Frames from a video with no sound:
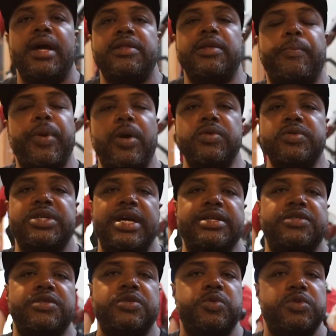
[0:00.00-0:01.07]
the
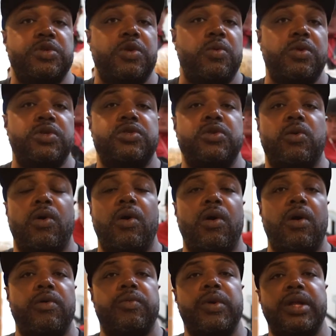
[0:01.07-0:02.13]
protesters was going so
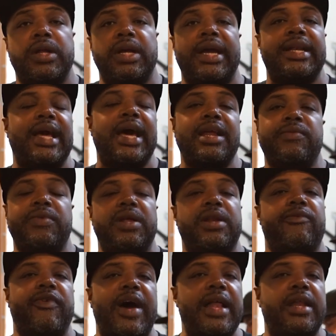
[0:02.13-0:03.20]
hard, really, and not even in
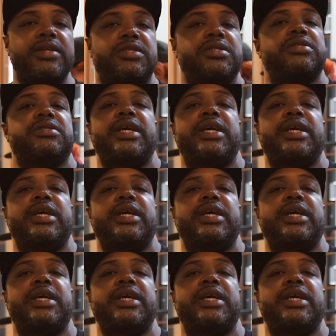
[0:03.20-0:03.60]
a violent sense.